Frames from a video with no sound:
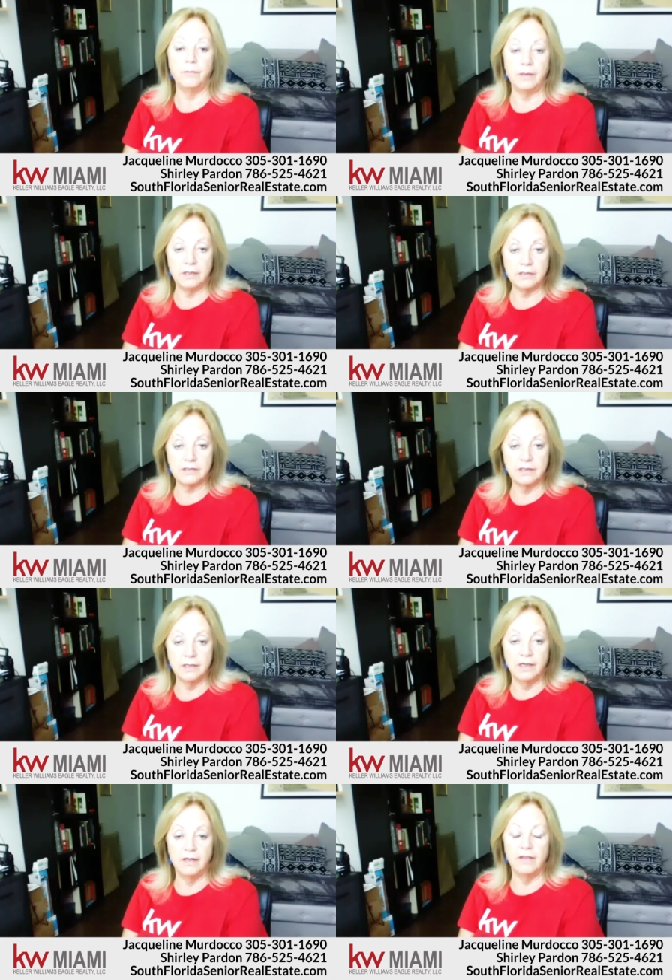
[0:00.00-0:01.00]
meet
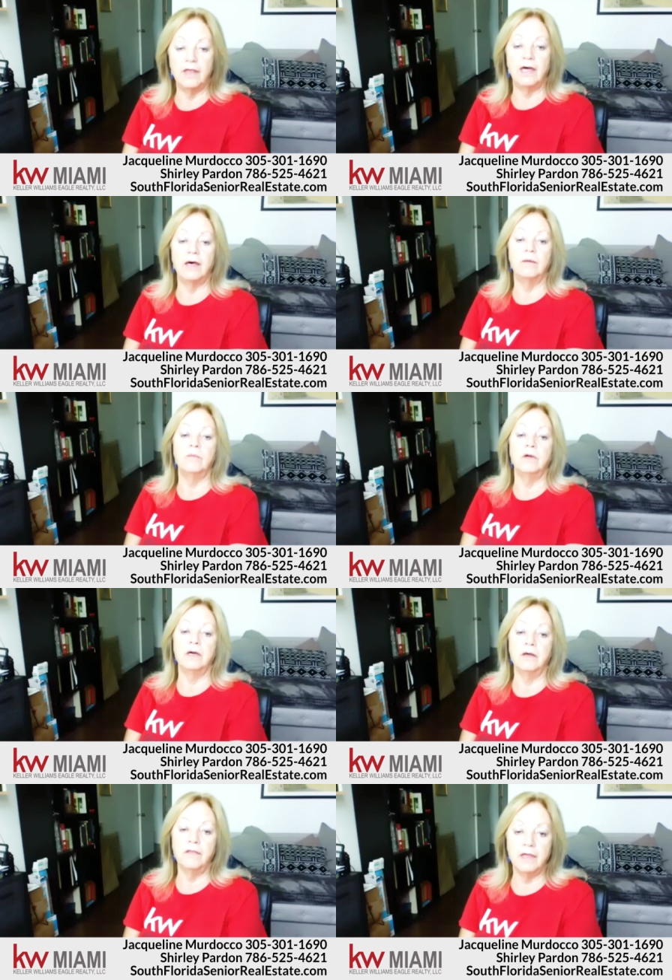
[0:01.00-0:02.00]
that we
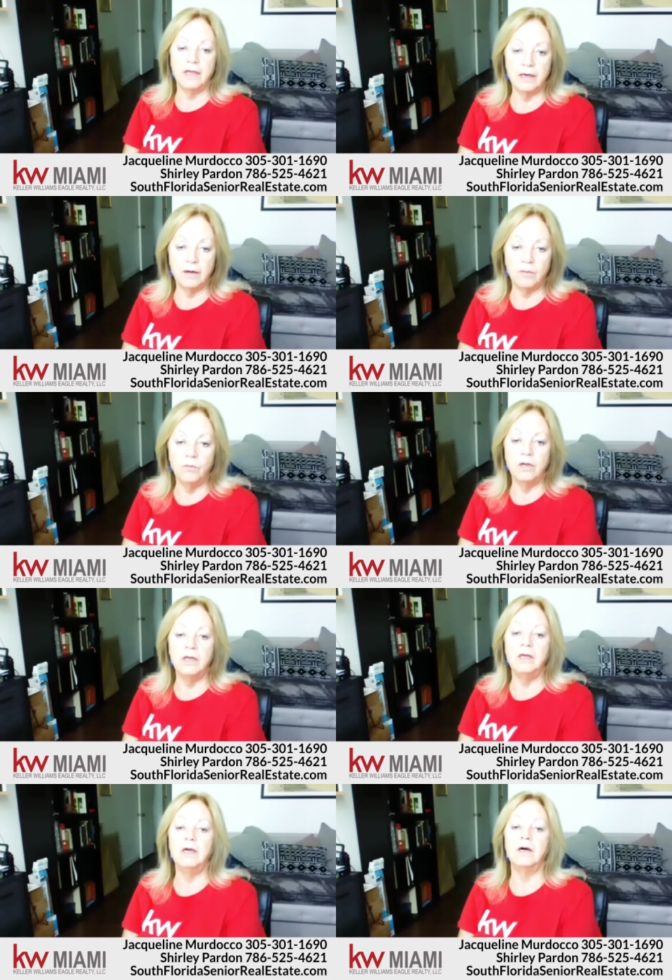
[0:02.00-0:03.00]
are there
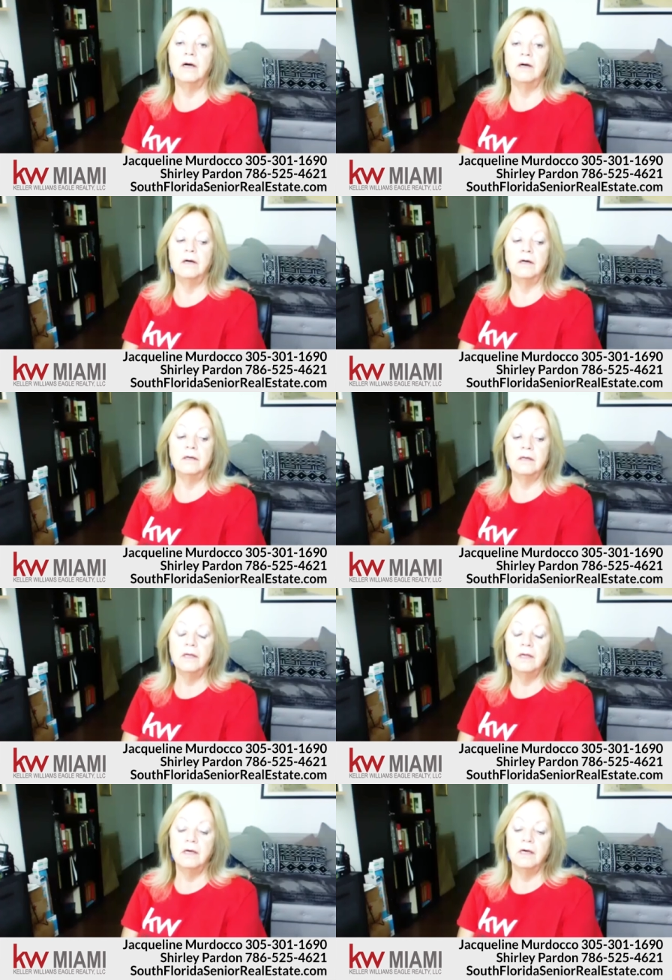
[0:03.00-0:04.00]
we are
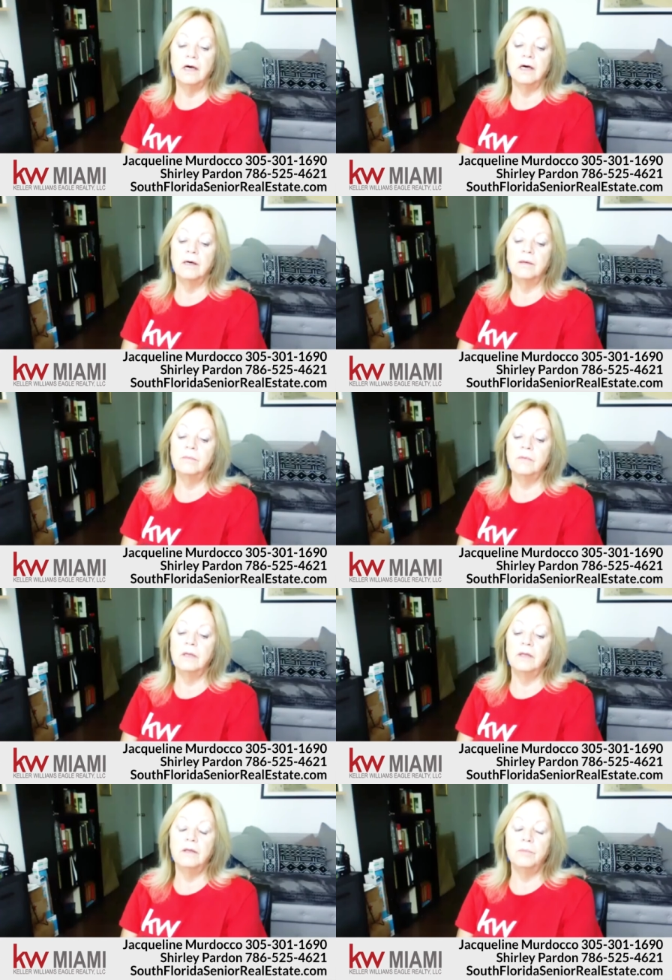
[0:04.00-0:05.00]
um,
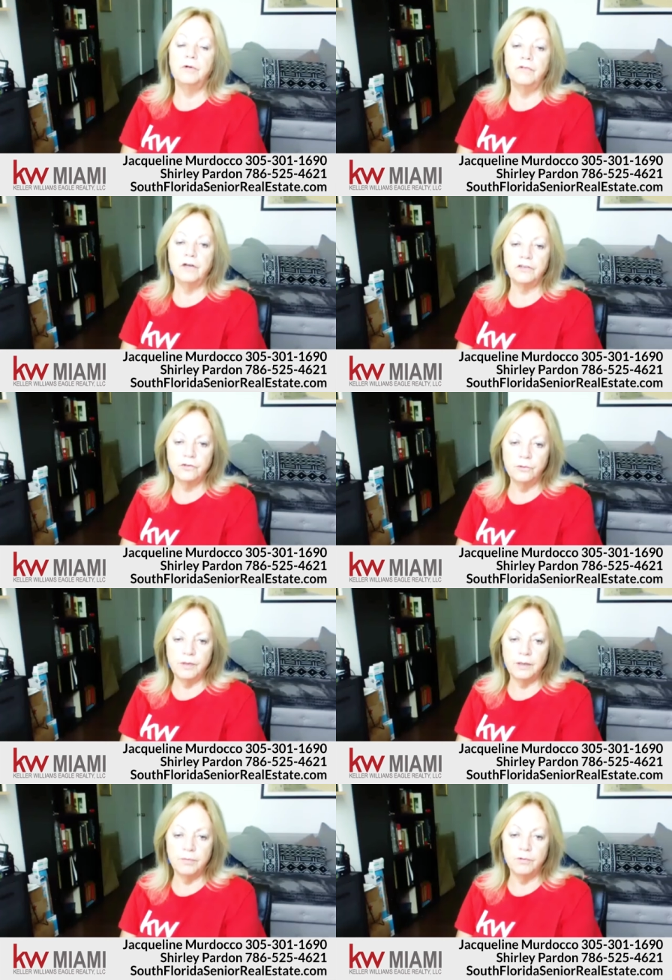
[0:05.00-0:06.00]
the professional
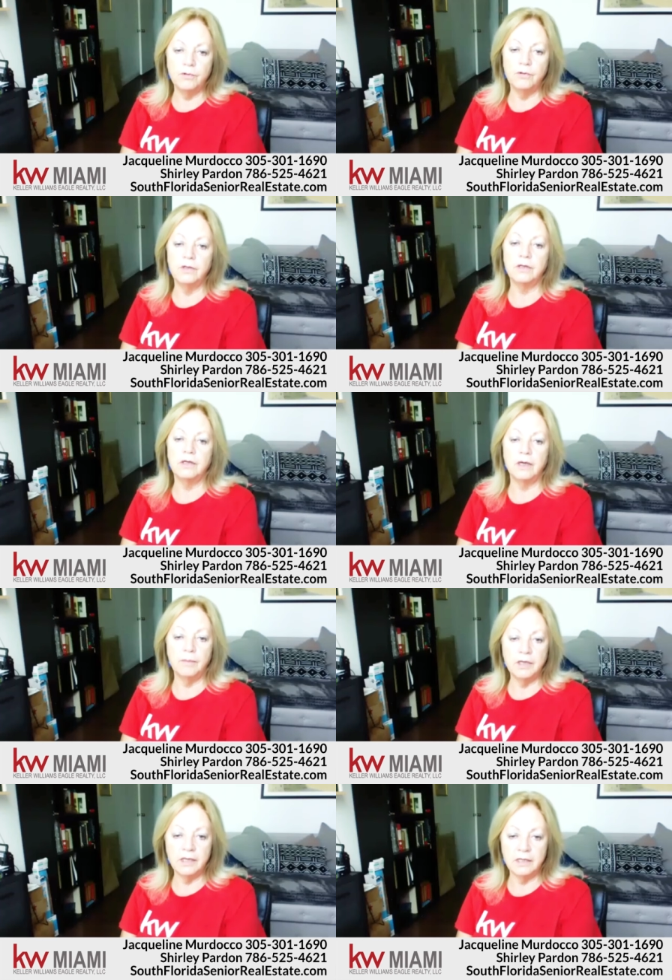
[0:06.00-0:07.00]
people that are
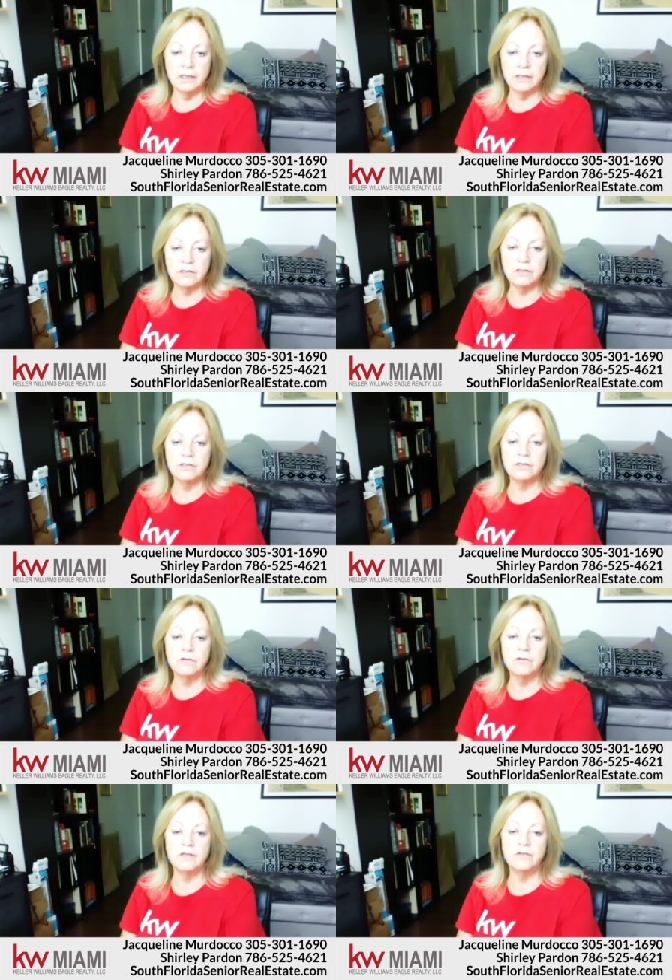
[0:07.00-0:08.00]
coming in to do
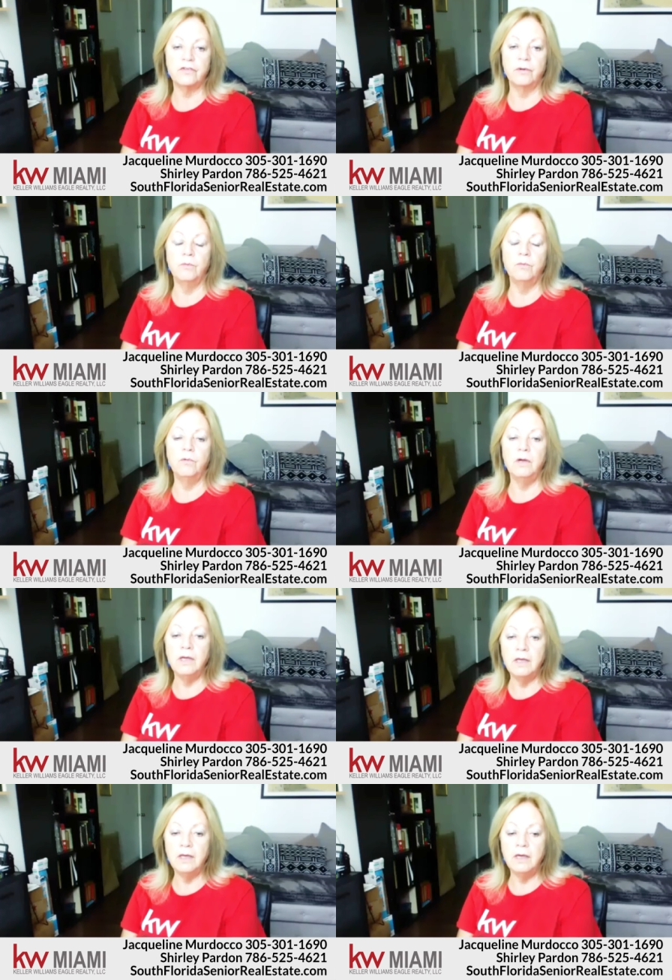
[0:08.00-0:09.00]
this and
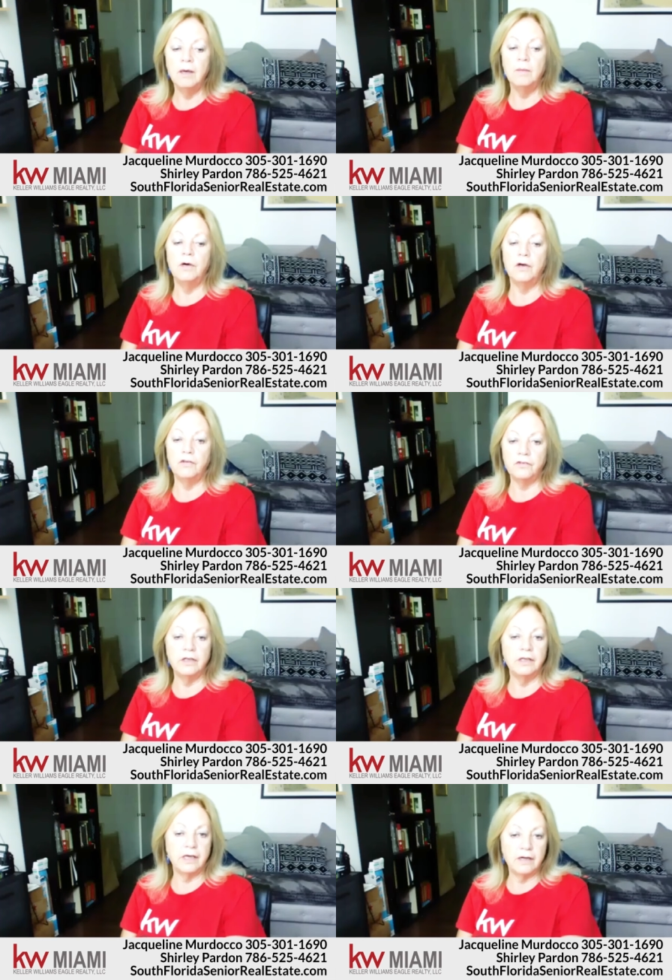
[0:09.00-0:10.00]
we
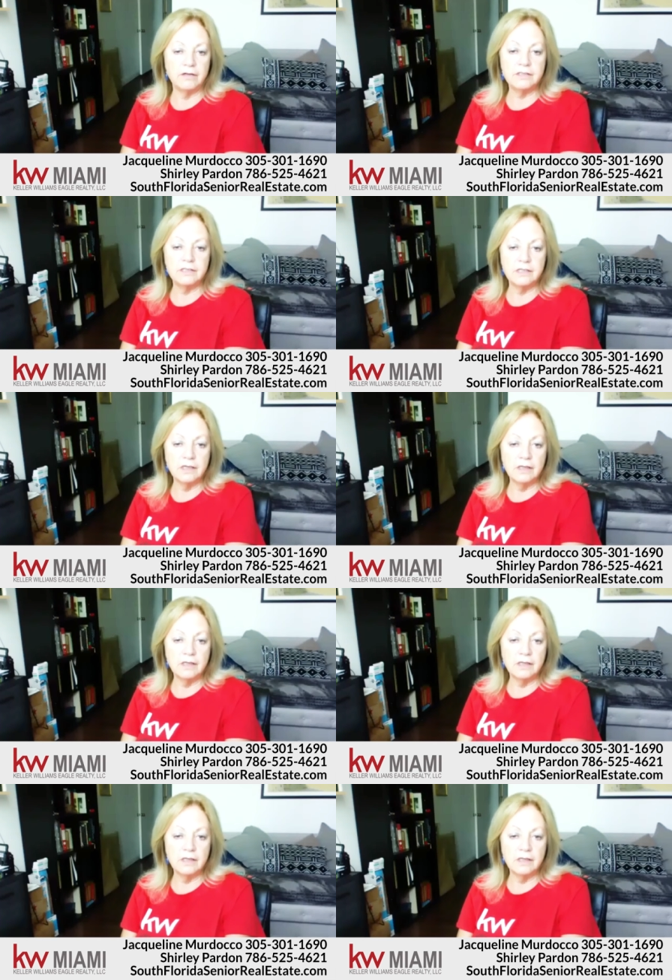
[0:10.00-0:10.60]
personally guarantee